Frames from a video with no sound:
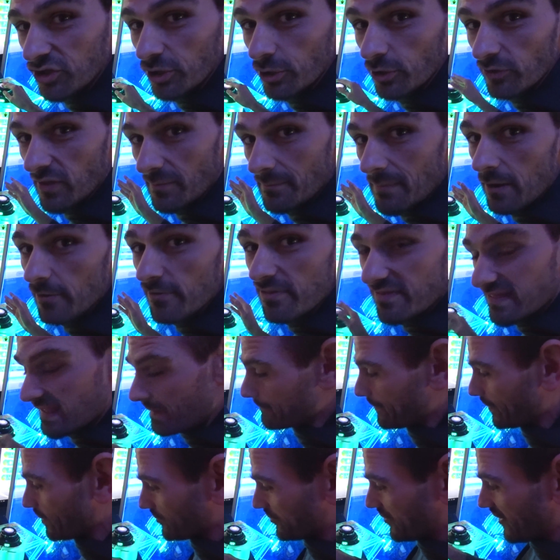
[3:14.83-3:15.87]
do. The most
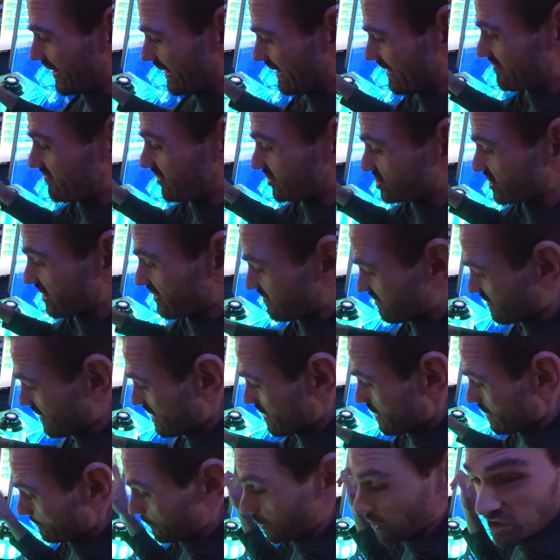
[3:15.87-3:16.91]
simple thing is to just
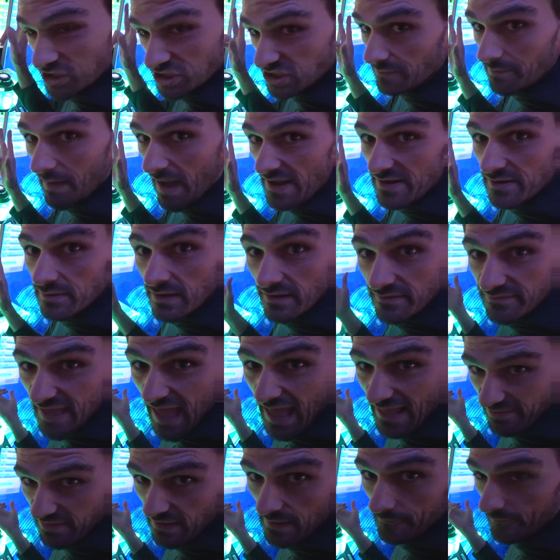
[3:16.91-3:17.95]
push the button. It's
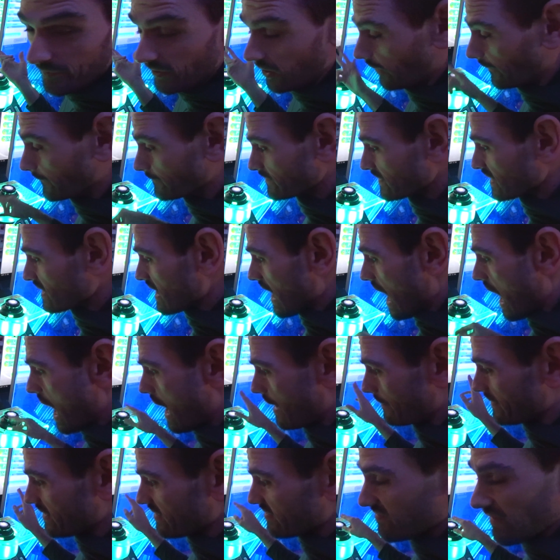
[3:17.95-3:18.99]
that simple.
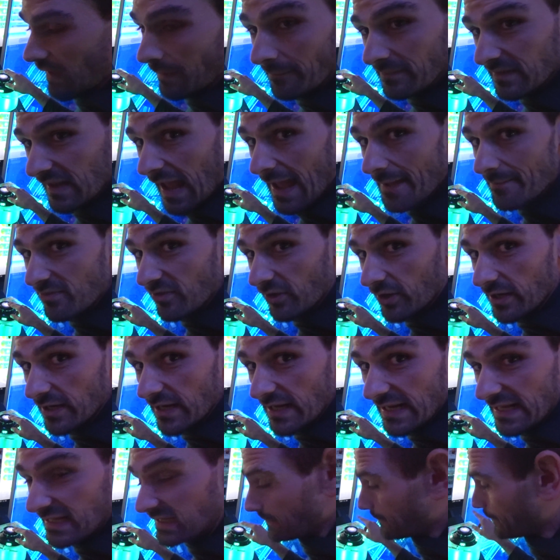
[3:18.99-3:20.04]
Sometimes you're going
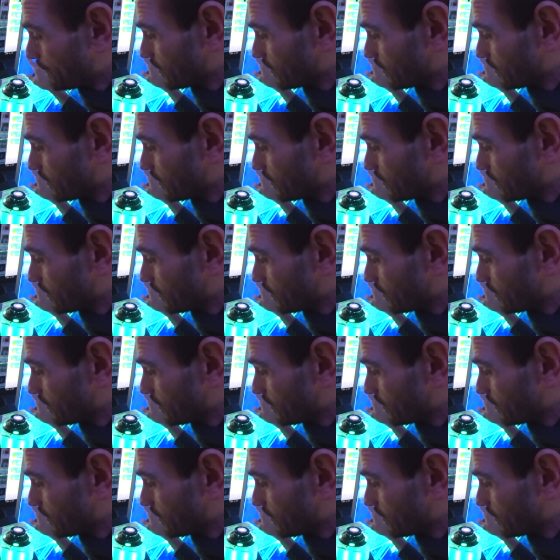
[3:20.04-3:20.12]
to need to